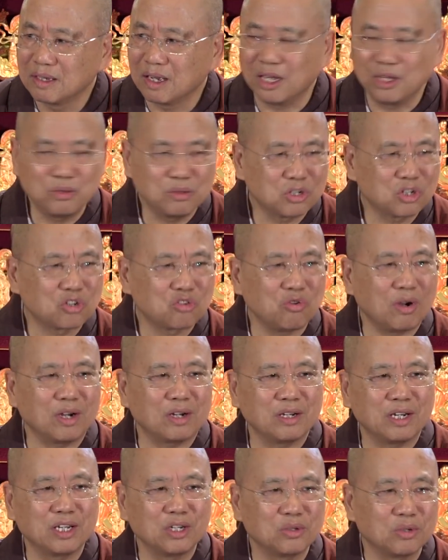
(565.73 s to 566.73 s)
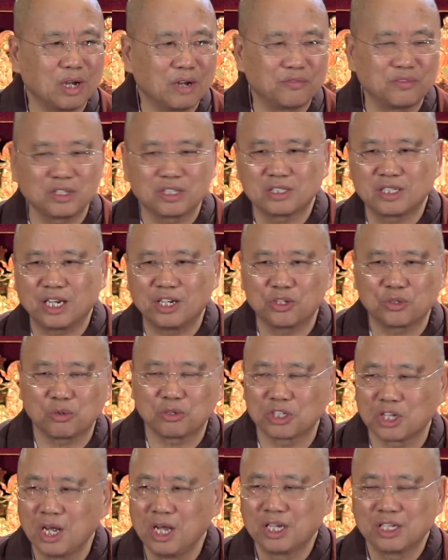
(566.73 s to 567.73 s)
And you're struggling to have this
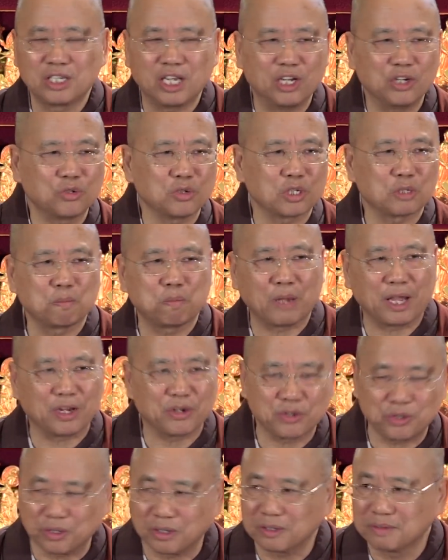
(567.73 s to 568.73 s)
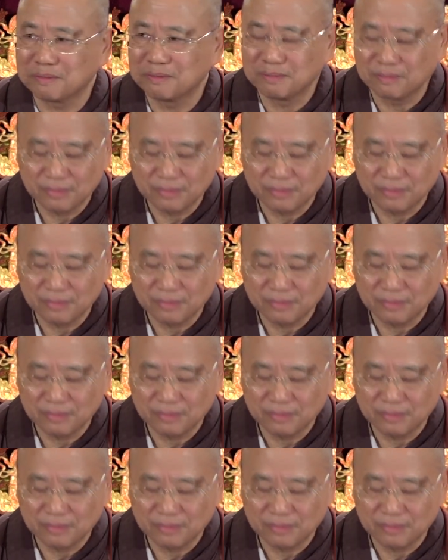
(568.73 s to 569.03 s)
sensuous pleasure.